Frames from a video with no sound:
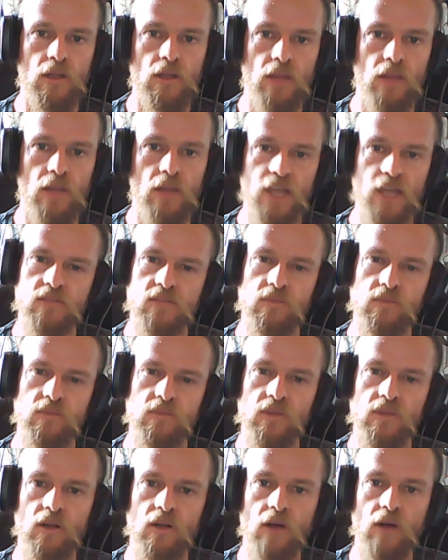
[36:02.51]
There has,
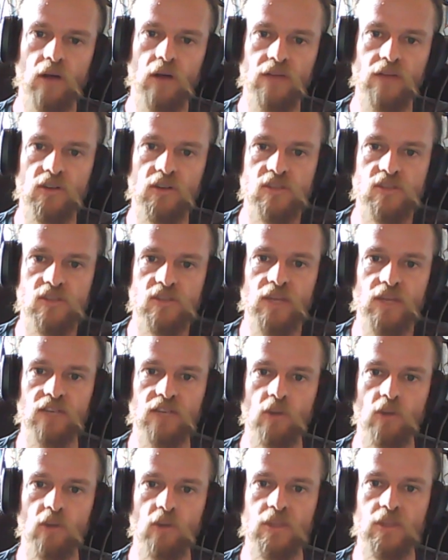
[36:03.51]
I have heard some negative
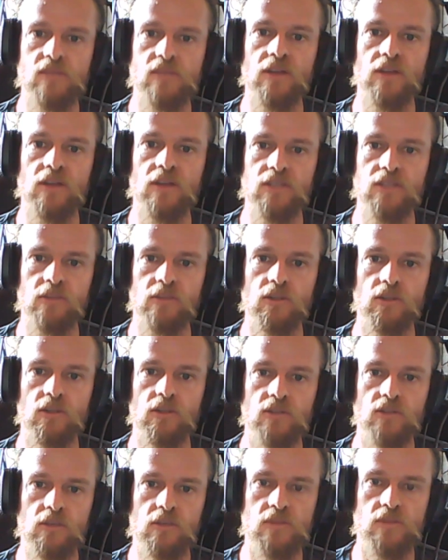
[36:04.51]
comments about the Demon Kill
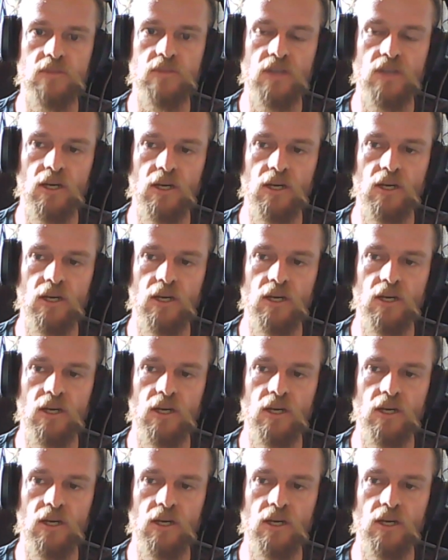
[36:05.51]
Teams.